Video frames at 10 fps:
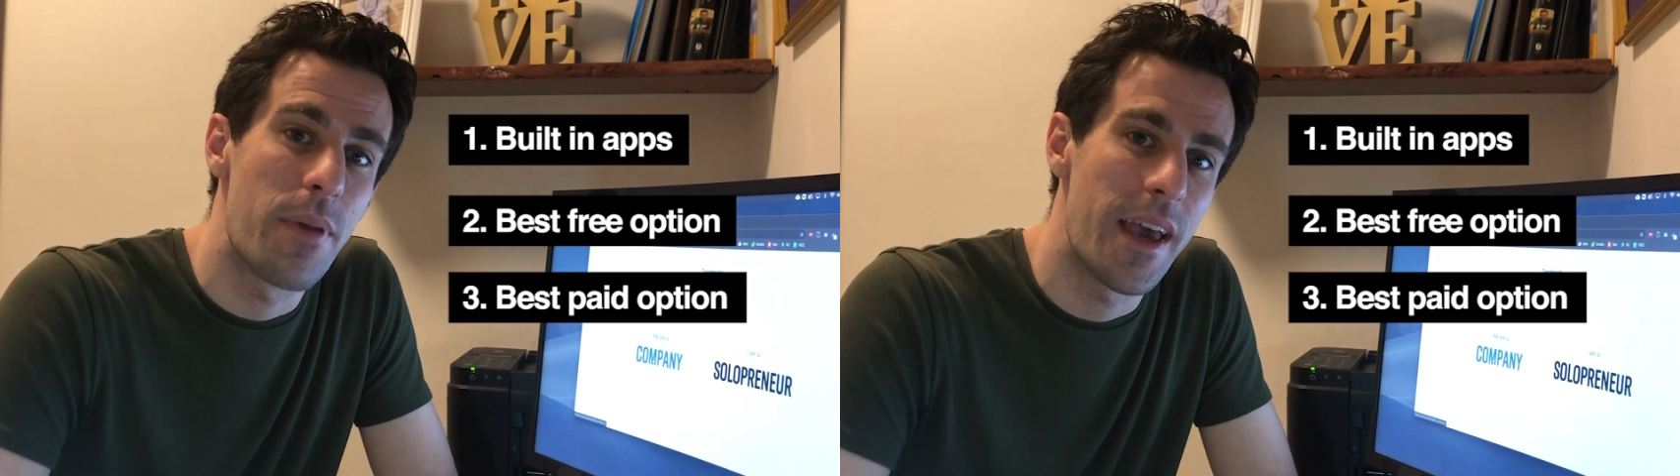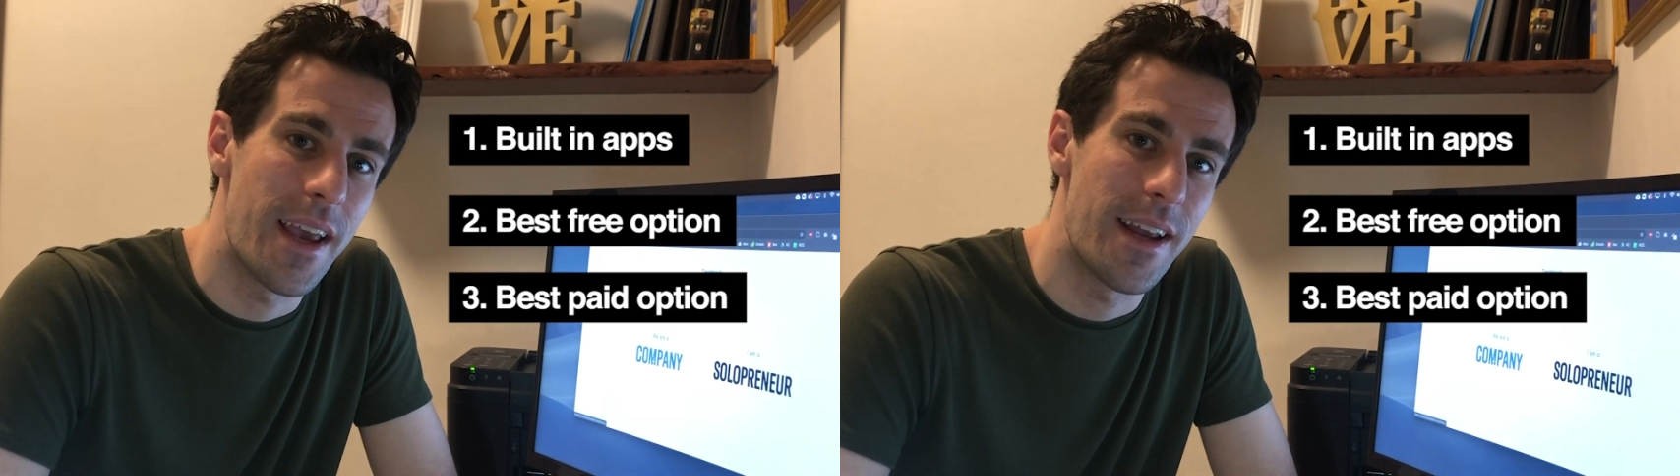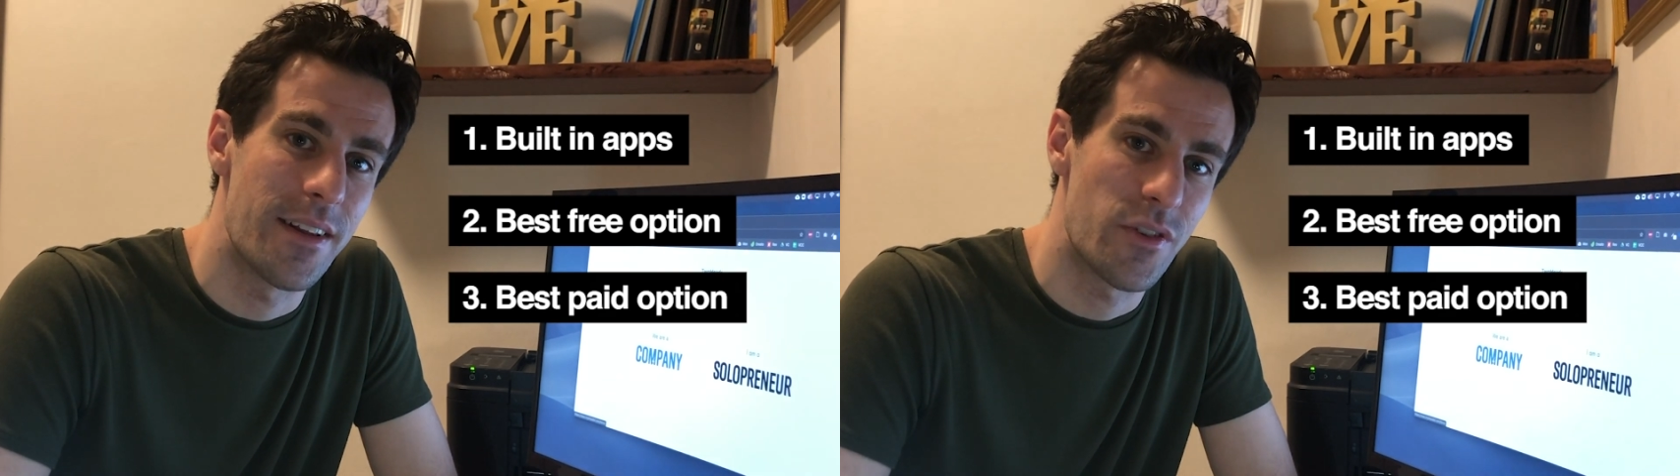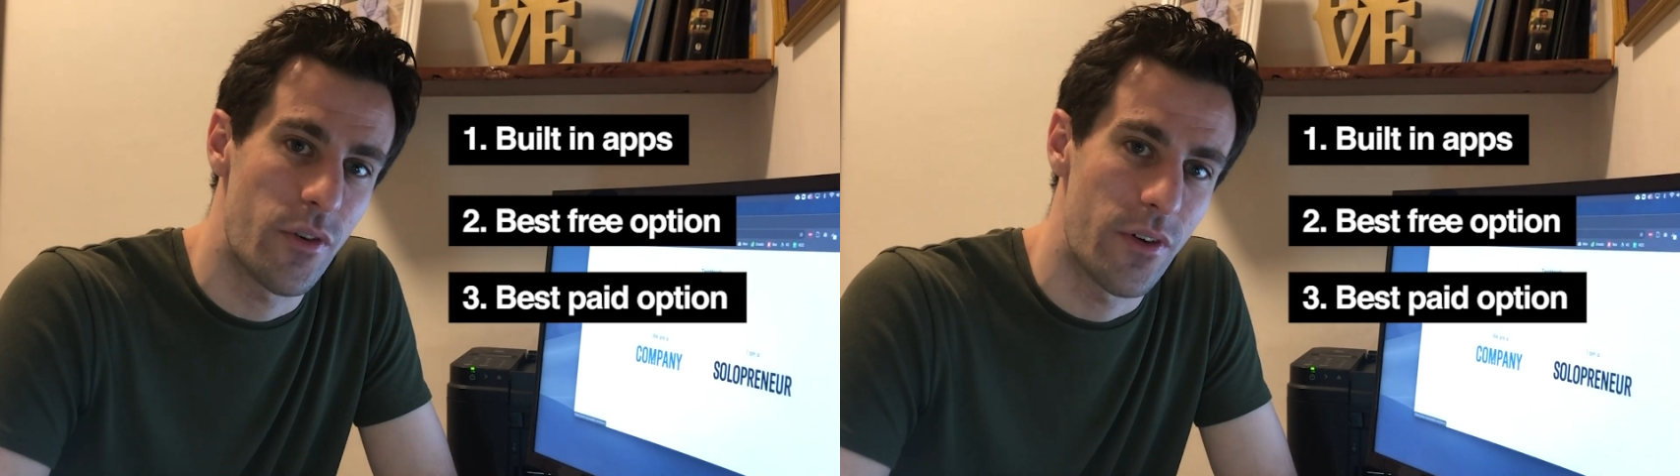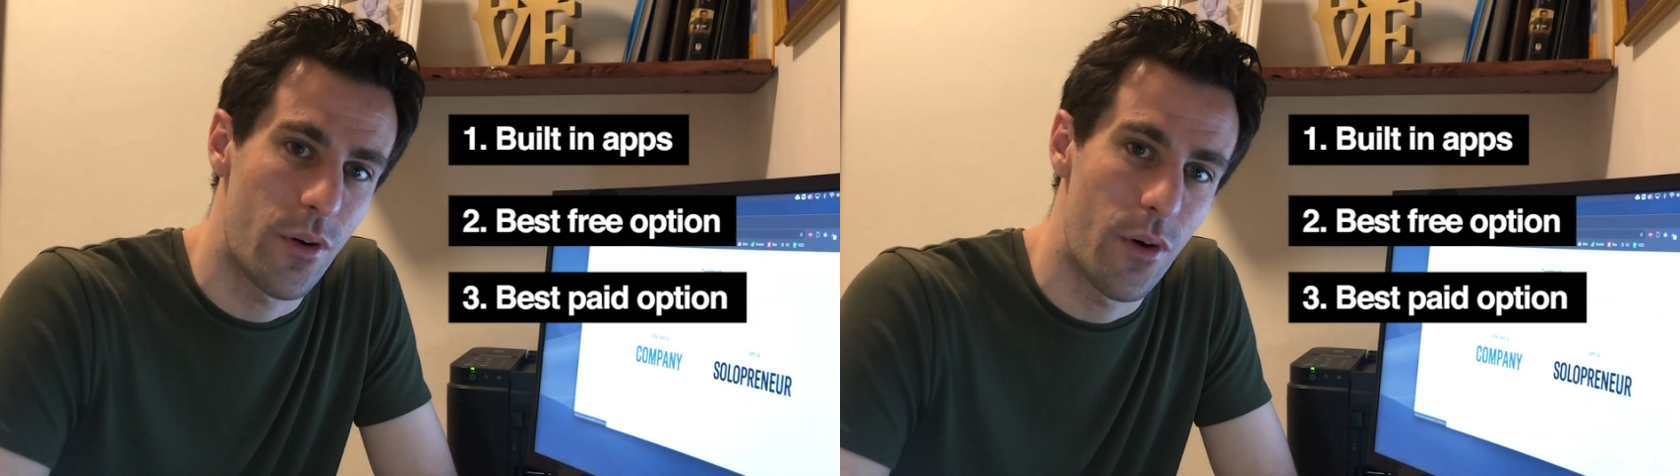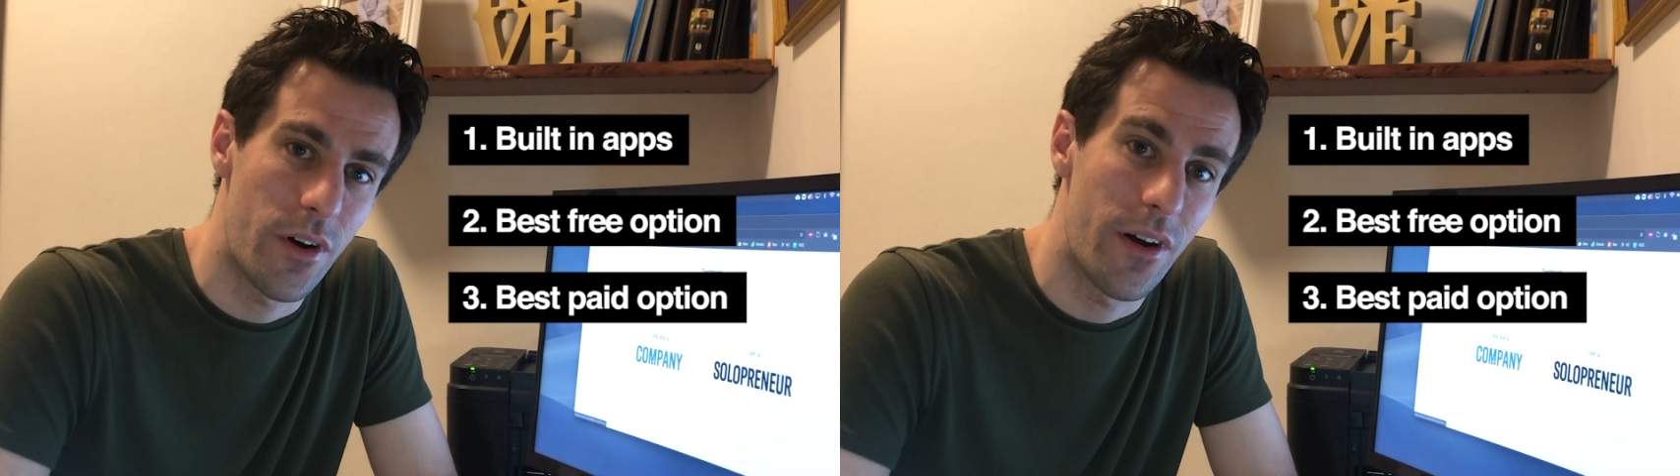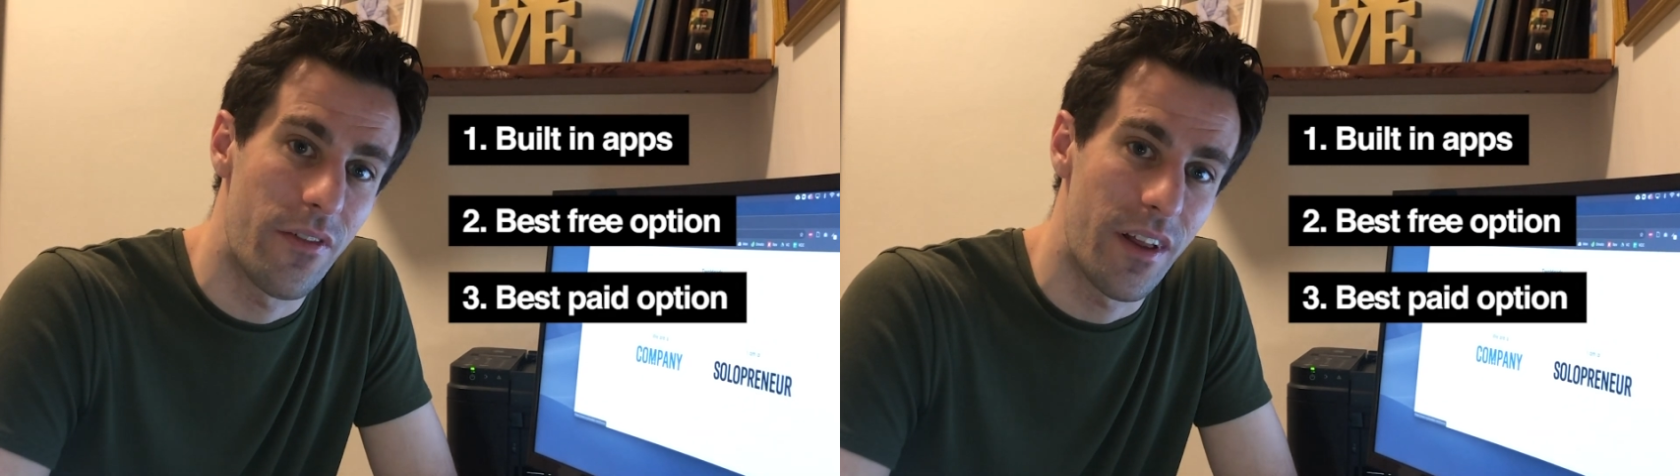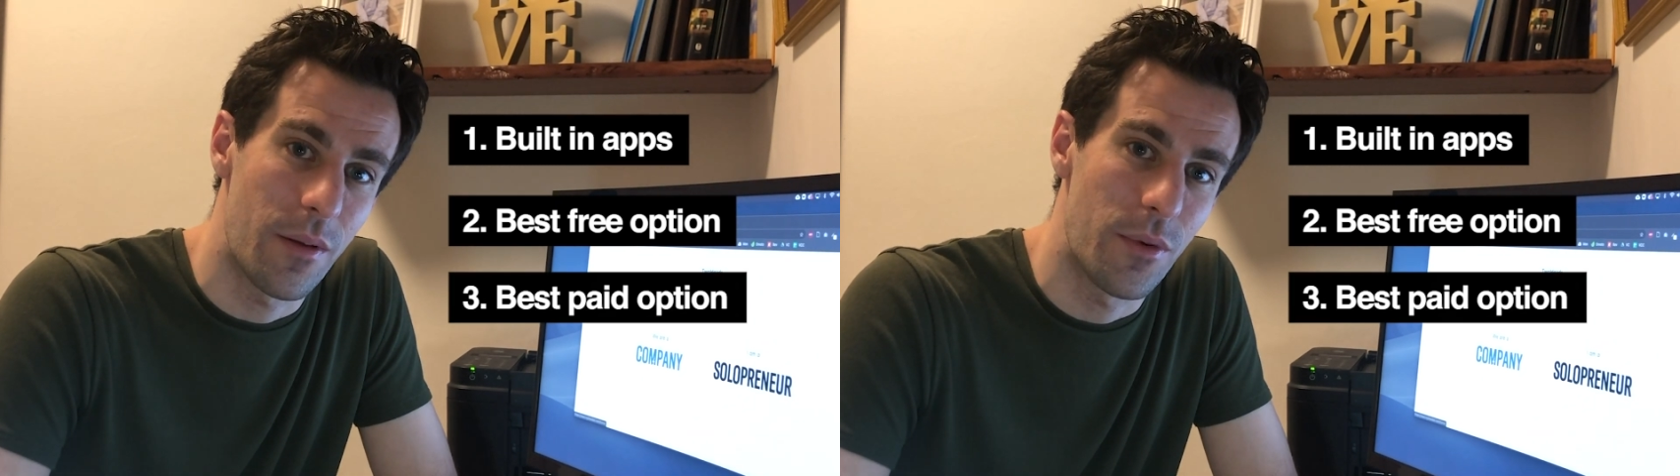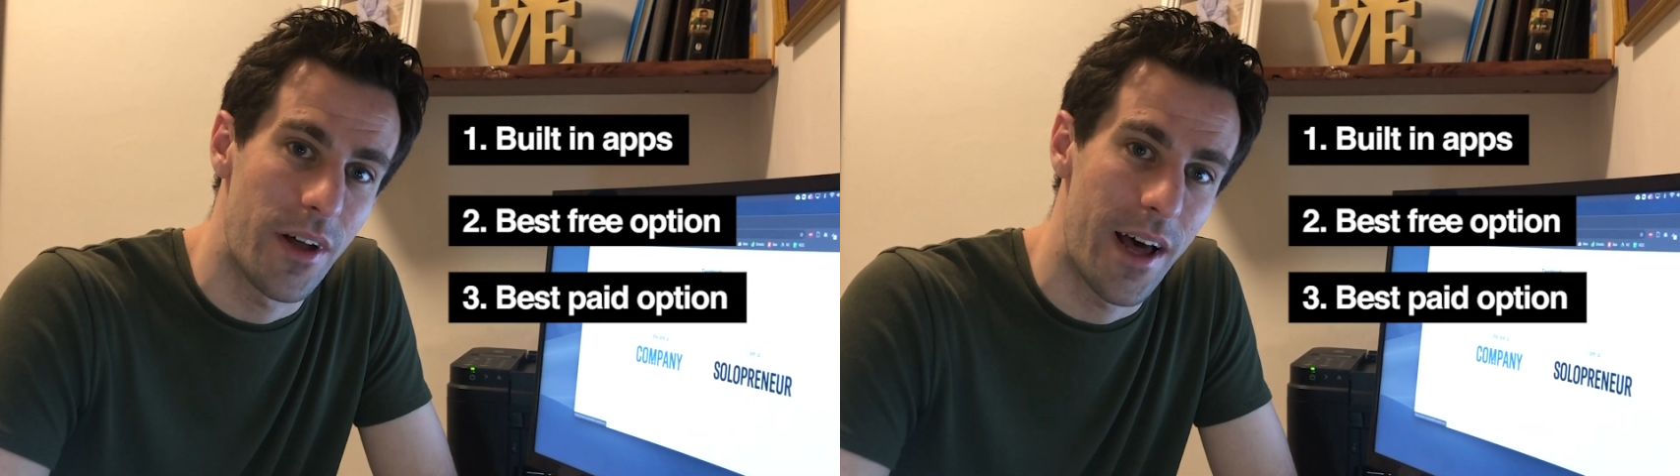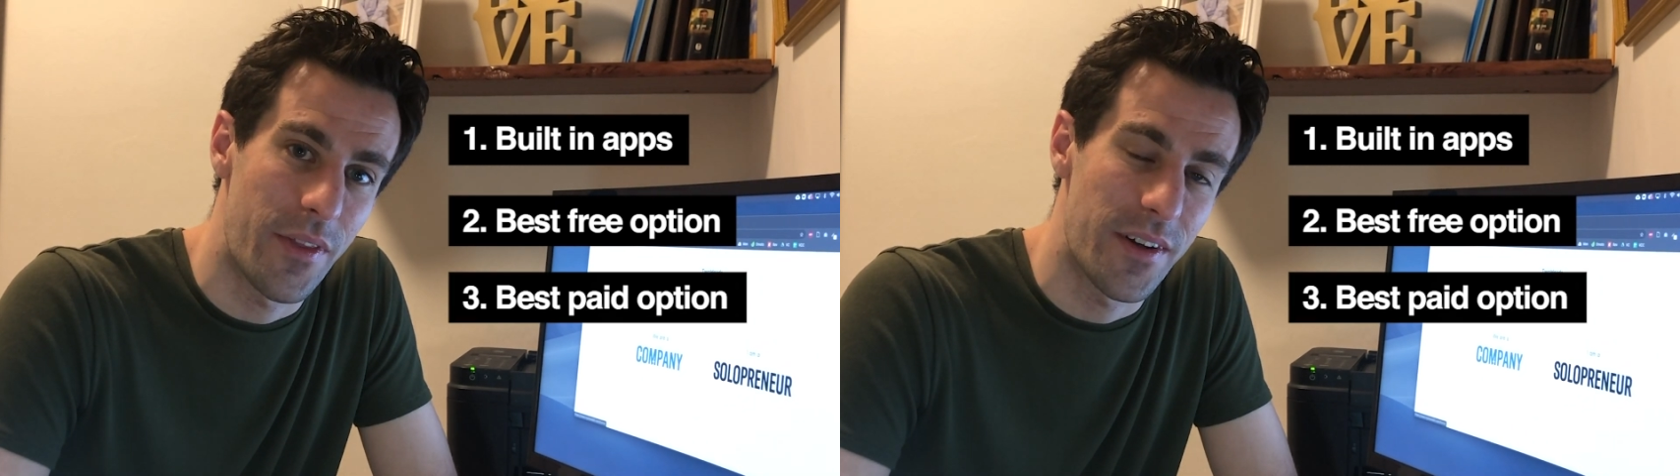paid screen recorder
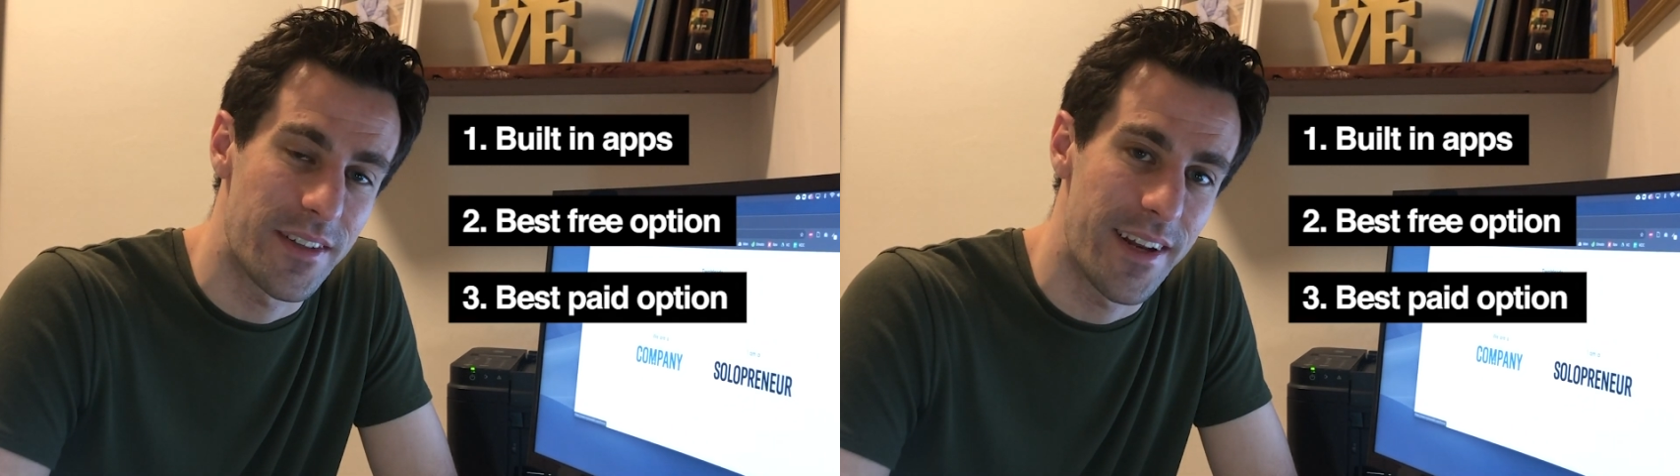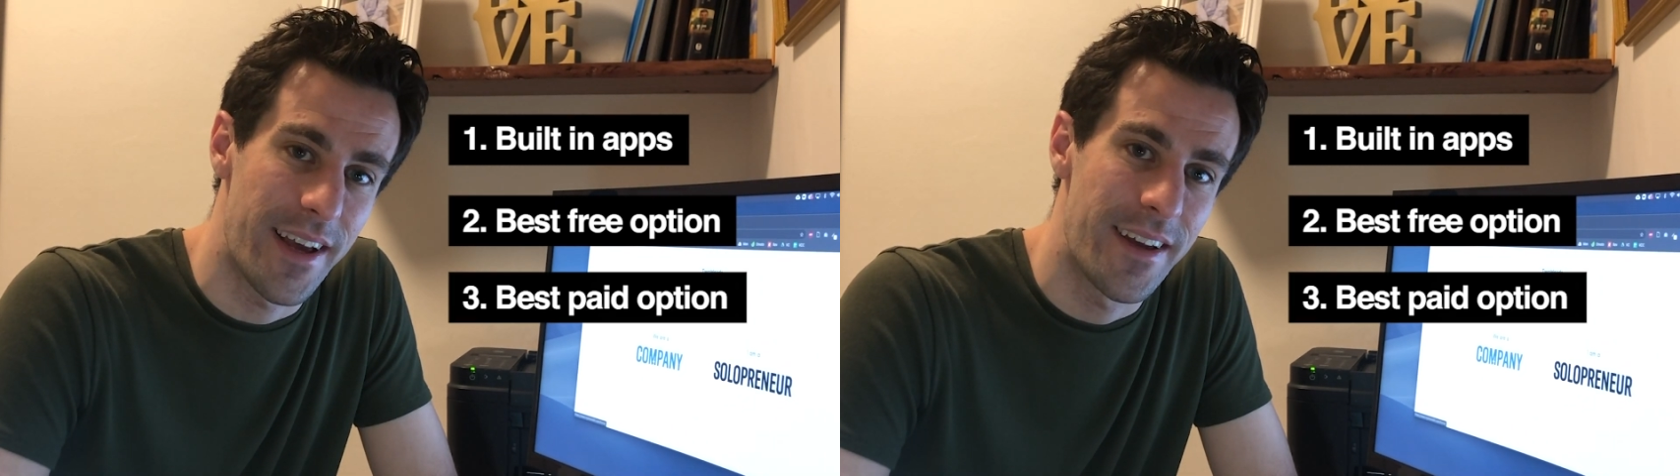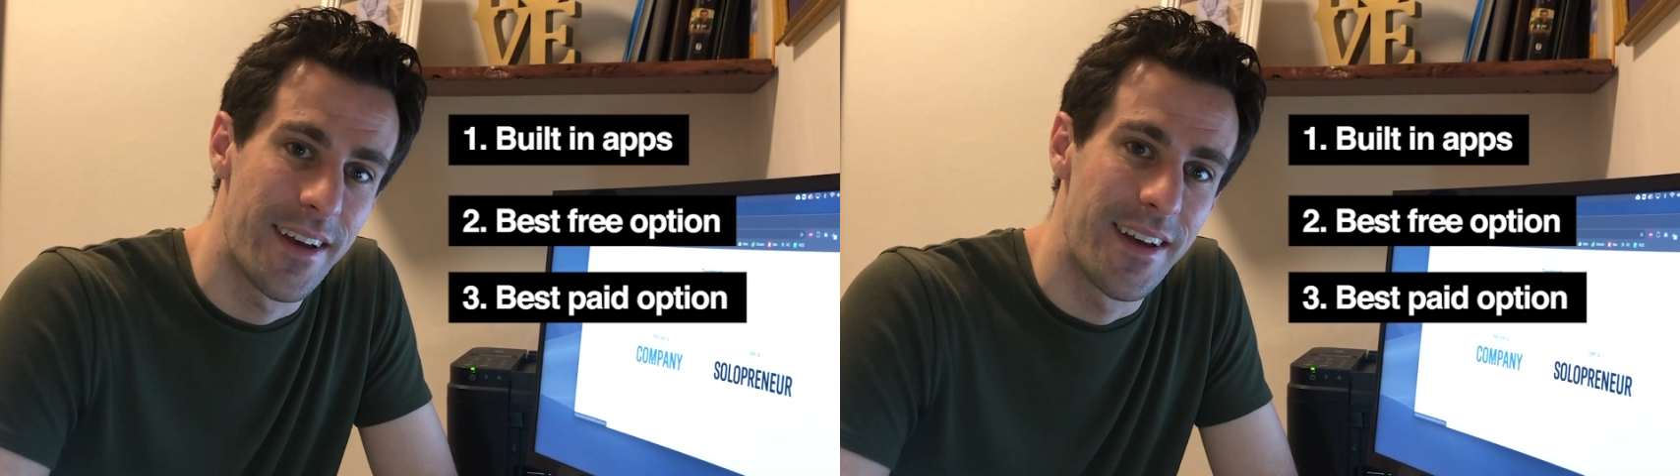available out there today.